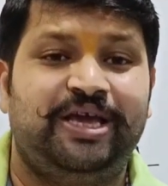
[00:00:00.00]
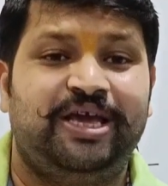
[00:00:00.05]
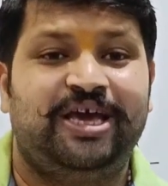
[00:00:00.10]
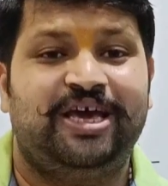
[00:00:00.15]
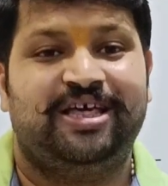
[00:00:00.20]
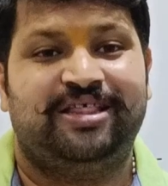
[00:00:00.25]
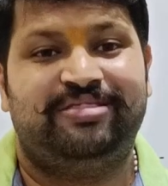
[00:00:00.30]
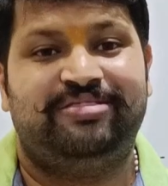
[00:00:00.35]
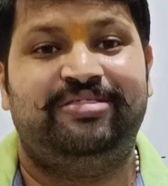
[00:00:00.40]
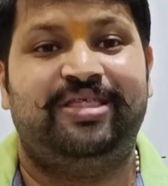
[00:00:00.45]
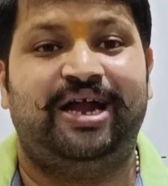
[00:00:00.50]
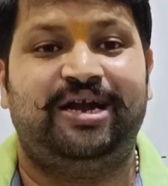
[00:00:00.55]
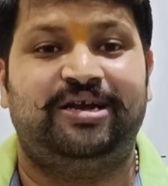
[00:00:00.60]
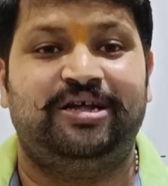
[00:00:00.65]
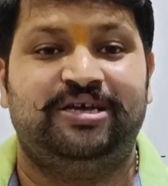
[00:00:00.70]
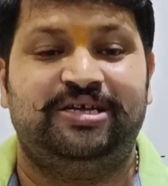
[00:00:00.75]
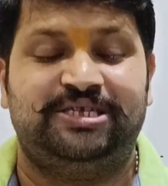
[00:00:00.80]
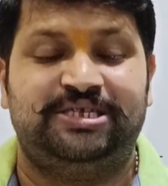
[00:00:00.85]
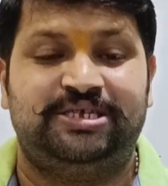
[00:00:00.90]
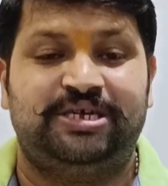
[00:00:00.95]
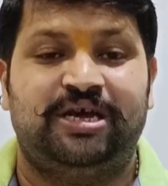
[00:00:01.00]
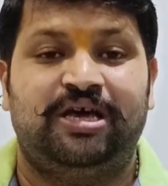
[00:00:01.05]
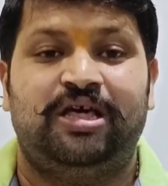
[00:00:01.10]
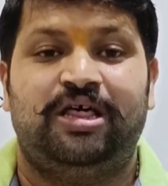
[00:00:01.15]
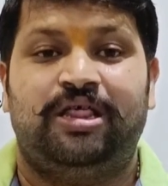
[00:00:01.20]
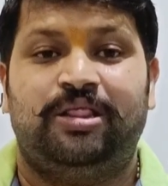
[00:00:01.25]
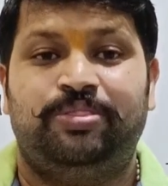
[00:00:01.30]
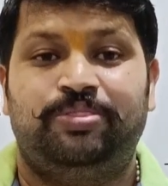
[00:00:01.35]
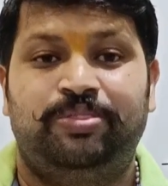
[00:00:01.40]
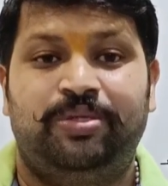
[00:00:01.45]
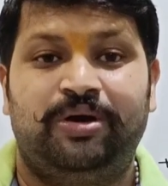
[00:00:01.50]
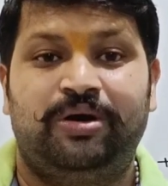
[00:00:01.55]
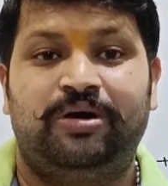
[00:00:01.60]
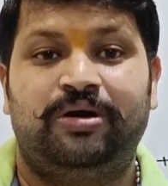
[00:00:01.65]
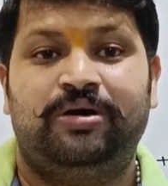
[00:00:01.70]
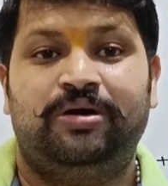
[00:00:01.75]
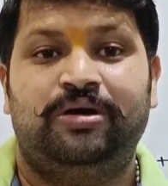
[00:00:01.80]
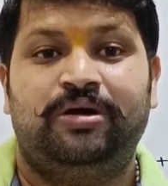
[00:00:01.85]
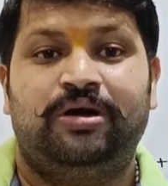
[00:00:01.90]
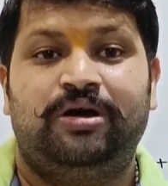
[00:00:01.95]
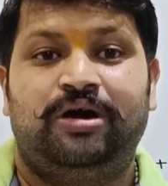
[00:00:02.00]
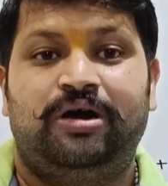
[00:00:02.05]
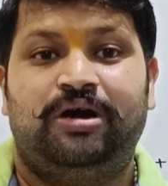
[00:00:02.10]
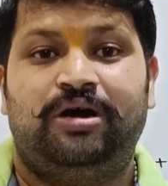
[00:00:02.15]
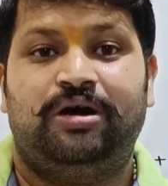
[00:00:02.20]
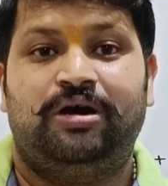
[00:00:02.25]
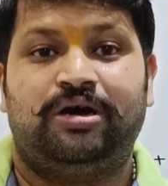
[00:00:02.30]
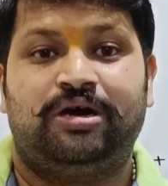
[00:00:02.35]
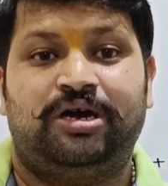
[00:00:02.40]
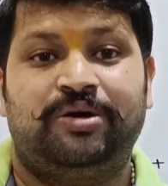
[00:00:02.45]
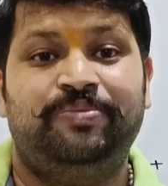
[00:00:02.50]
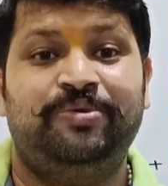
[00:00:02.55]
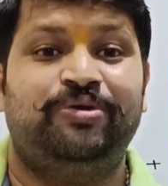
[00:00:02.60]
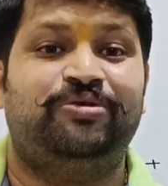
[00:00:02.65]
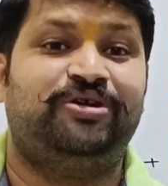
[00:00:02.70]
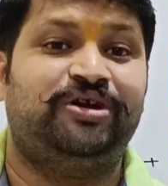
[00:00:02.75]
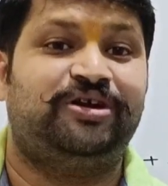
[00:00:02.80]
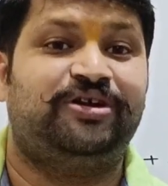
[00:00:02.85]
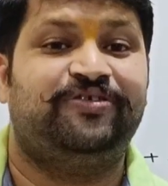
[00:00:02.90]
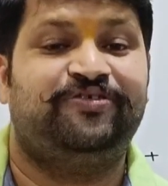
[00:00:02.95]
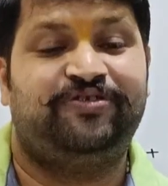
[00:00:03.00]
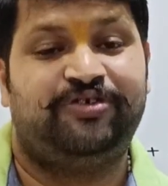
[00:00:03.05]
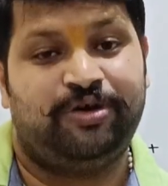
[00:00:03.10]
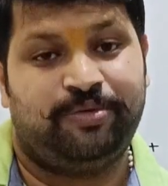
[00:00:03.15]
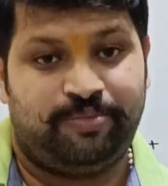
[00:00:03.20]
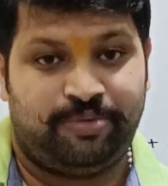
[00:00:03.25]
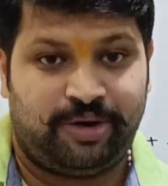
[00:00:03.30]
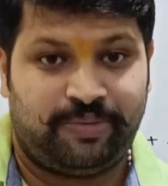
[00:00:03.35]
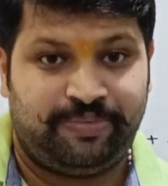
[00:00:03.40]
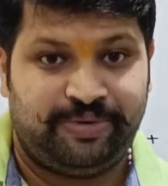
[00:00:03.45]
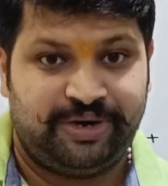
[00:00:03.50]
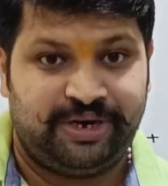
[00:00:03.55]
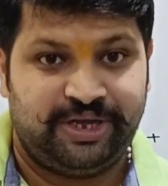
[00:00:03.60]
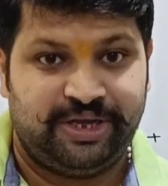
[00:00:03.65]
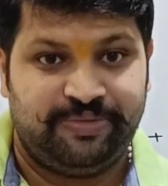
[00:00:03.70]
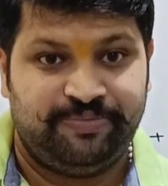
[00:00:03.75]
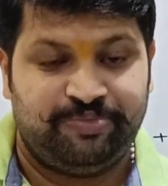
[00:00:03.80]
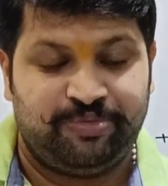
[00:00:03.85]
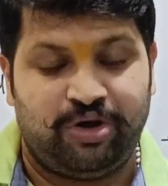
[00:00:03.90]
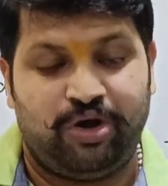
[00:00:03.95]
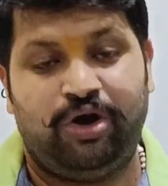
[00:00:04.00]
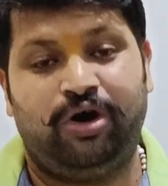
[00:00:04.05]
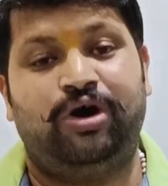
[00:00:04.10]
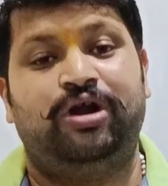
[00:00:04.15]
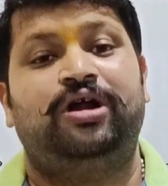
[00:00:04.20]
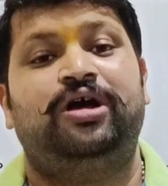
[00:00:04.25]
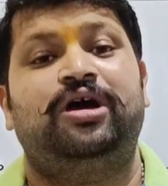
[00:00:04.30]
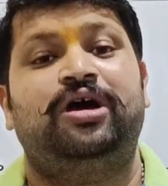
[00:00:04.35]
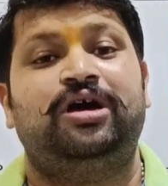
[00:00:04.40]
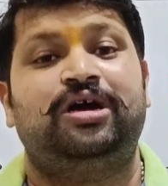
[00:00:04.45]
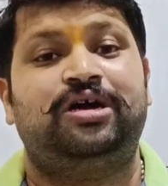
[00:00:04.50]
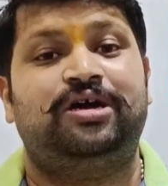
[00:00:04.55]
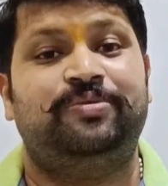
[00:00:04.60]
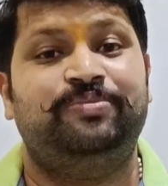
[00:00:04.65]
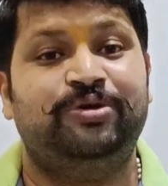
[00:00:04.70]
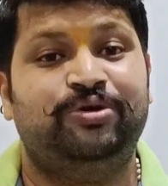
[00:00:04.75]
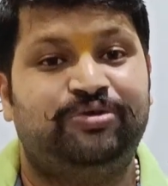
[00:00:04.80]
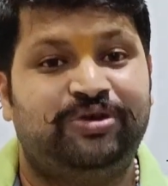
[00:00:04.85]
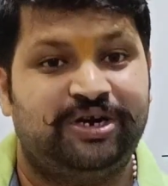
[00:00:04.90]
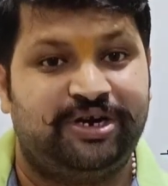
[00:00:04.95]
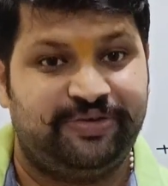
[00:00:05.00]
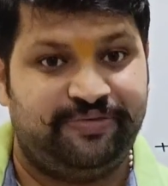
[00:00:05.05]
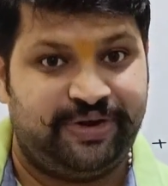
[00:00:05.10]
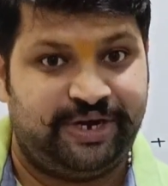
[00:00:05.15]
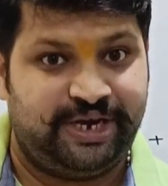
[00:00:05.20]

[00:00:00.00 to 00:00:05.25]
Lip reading: that is the commutative property or commutativity.